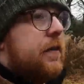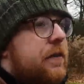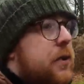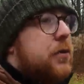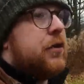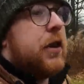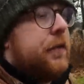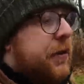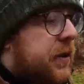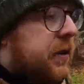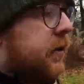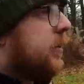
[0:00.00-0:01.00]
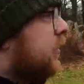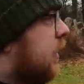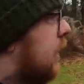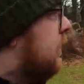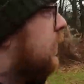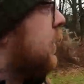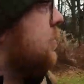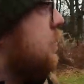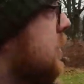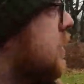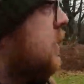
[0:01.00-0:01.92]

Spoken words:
it feels different than it did last time.